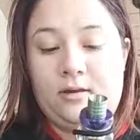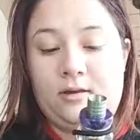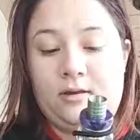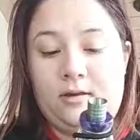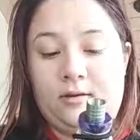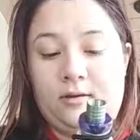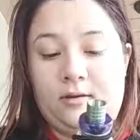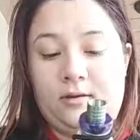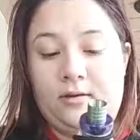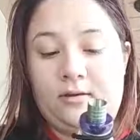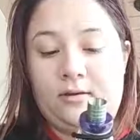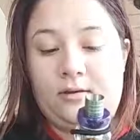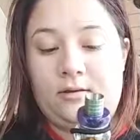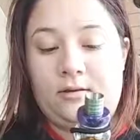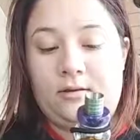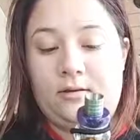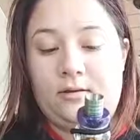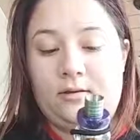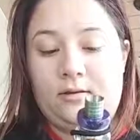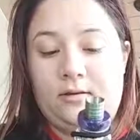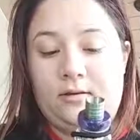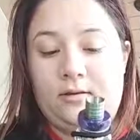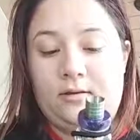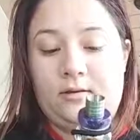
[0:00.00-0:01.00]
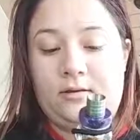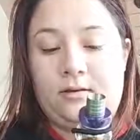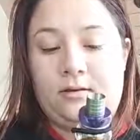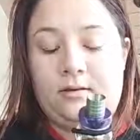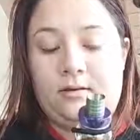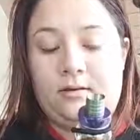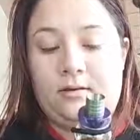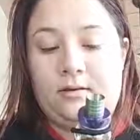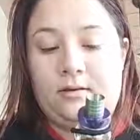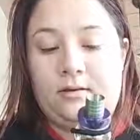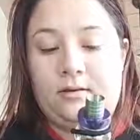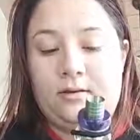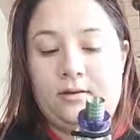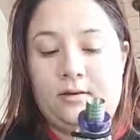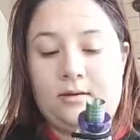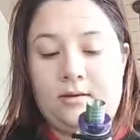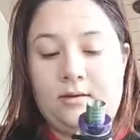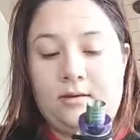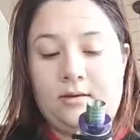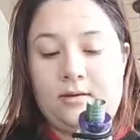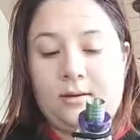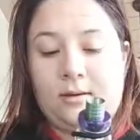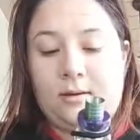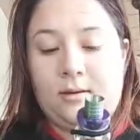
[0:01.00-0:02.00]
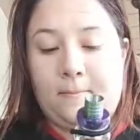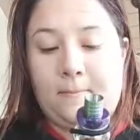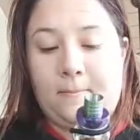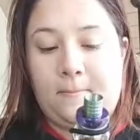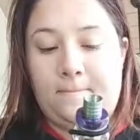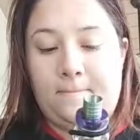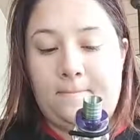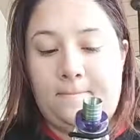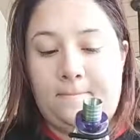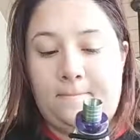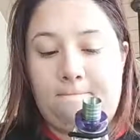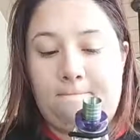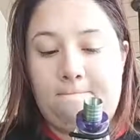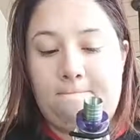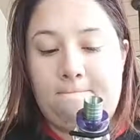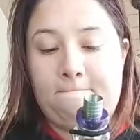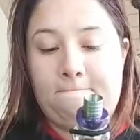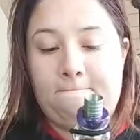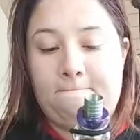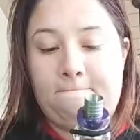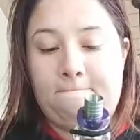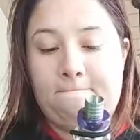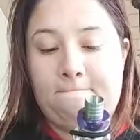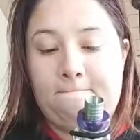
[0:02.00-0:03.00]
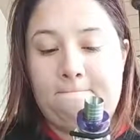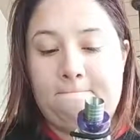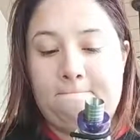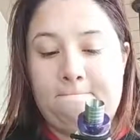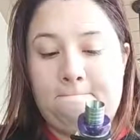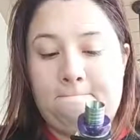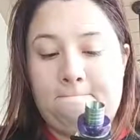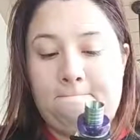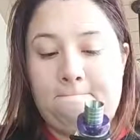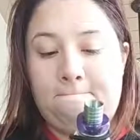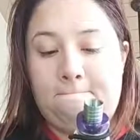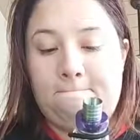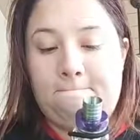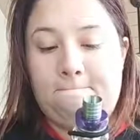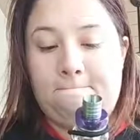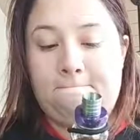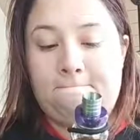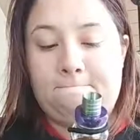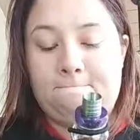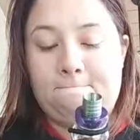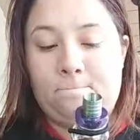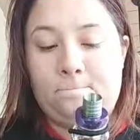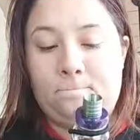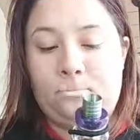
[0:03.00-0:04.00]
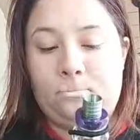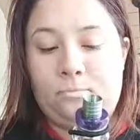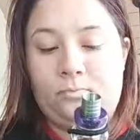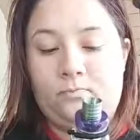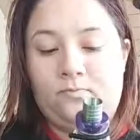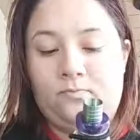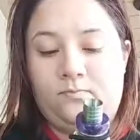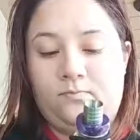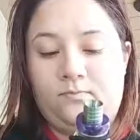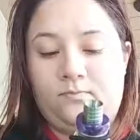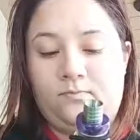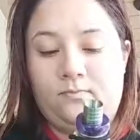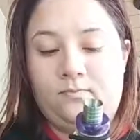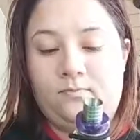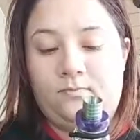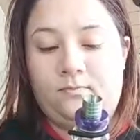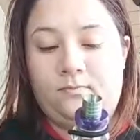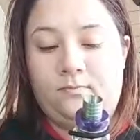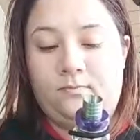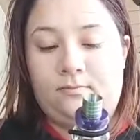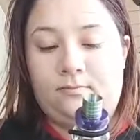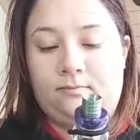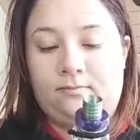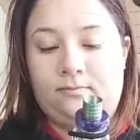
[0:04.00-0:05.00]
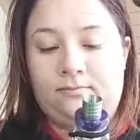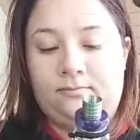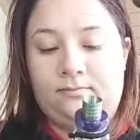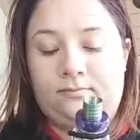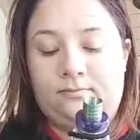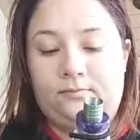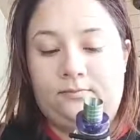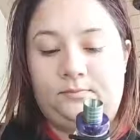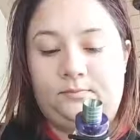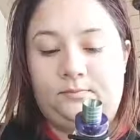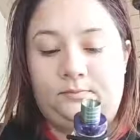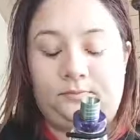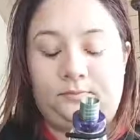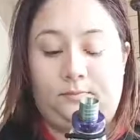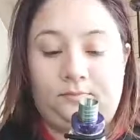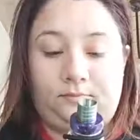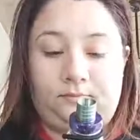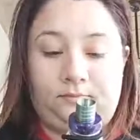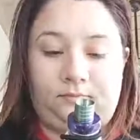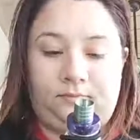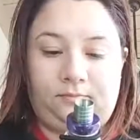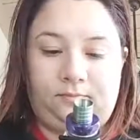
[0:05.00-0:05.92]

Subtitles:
(silence)